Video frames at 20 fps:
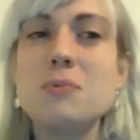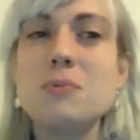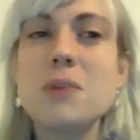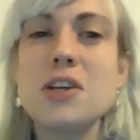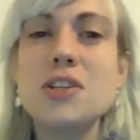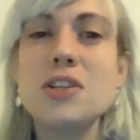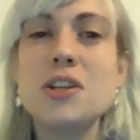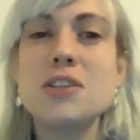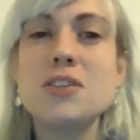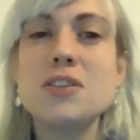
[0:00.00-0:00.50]

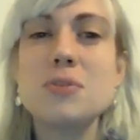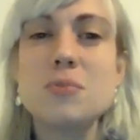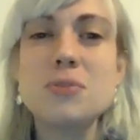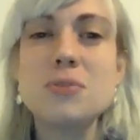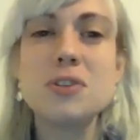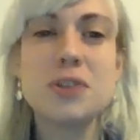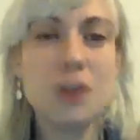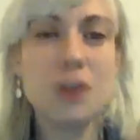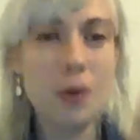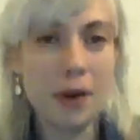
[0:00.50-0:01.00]

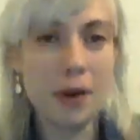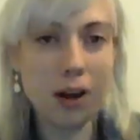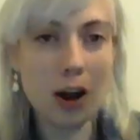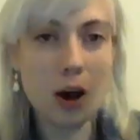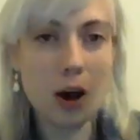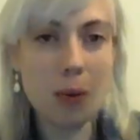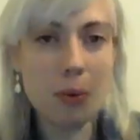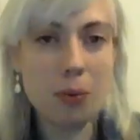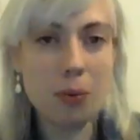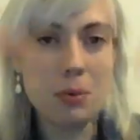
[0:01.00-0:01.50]
specialisms and going
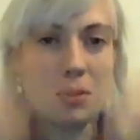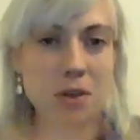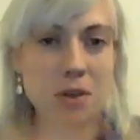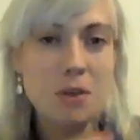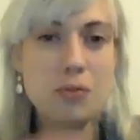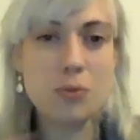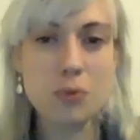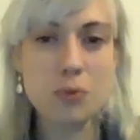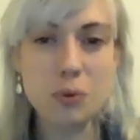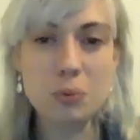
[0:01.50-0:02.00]
up. I'm just
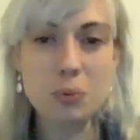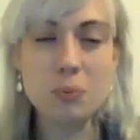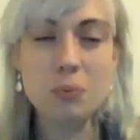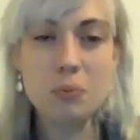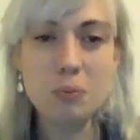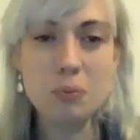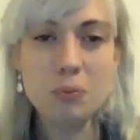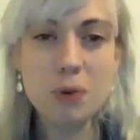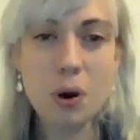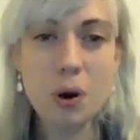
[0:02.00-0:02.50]
going through
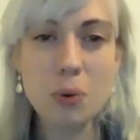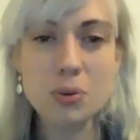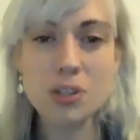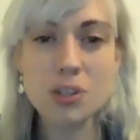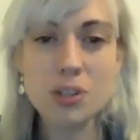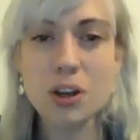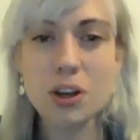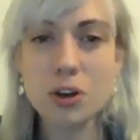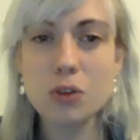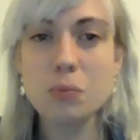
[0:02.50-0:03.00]

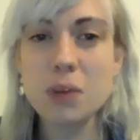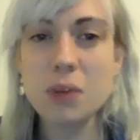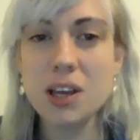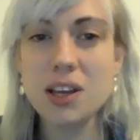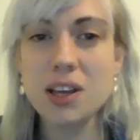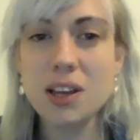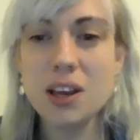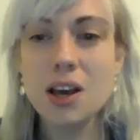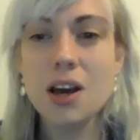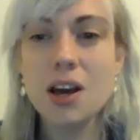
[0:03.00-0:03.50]
roles that could
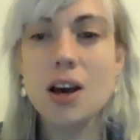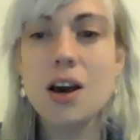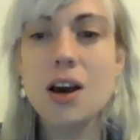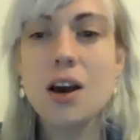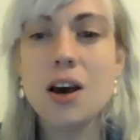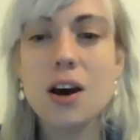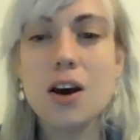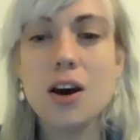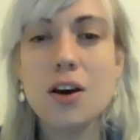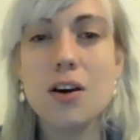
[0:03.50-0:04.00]
be
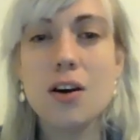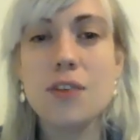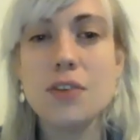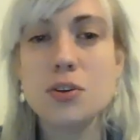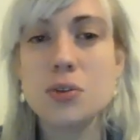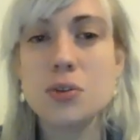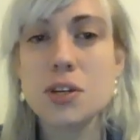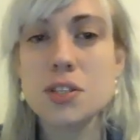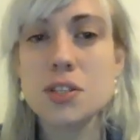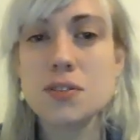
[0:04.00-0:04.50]
of
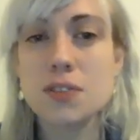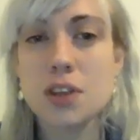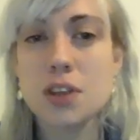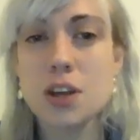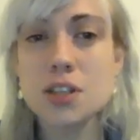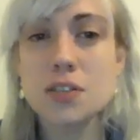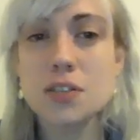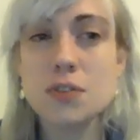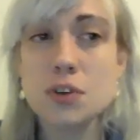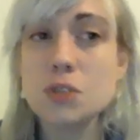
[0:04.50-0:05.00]
interest for
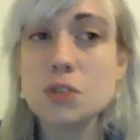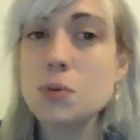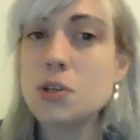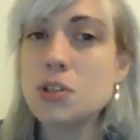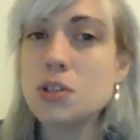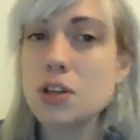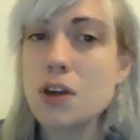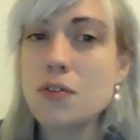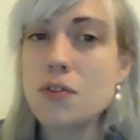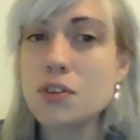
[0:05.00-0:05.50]
those of you
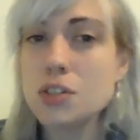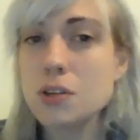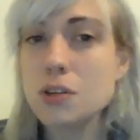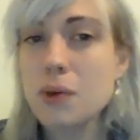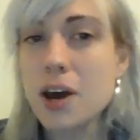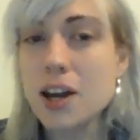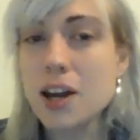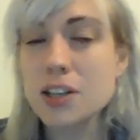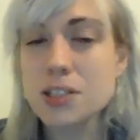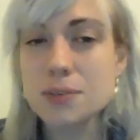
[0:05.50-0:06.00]
switching over to
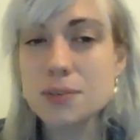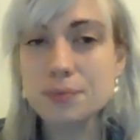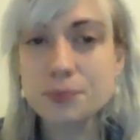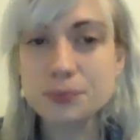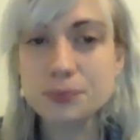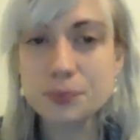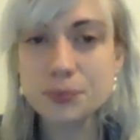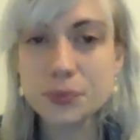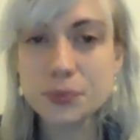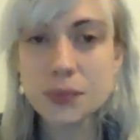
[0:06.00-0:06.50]
UX.
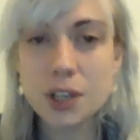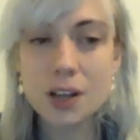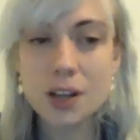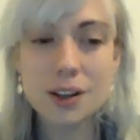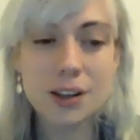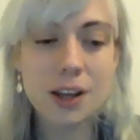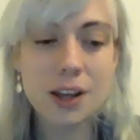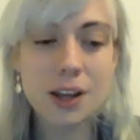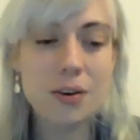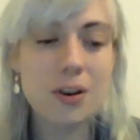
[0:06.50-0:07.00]

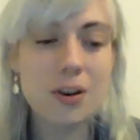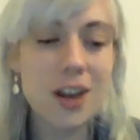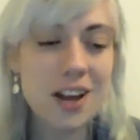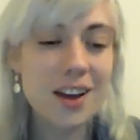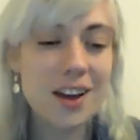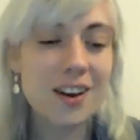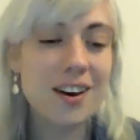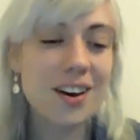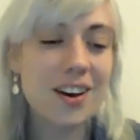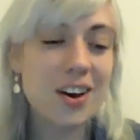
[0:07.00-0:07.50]
Now,
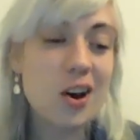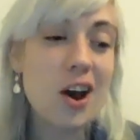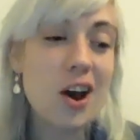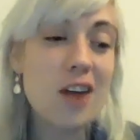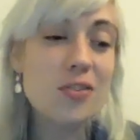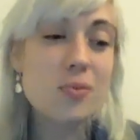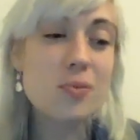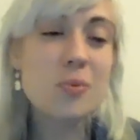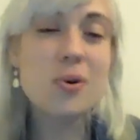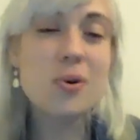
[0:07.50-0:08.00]
I have to